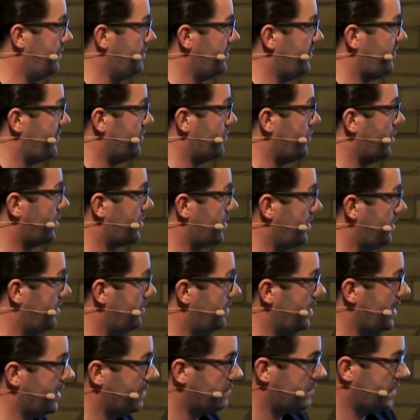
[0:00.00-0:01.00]
if you work
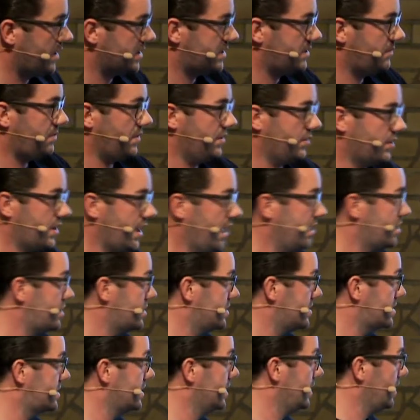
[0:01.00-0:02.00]
on like multiple
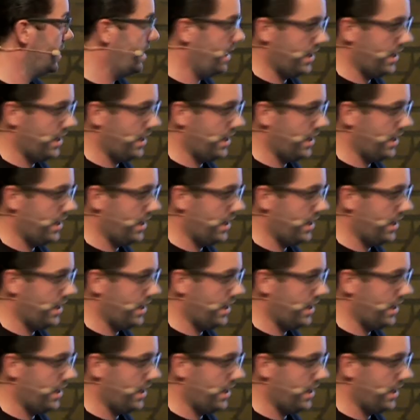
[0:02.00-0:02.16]
locations,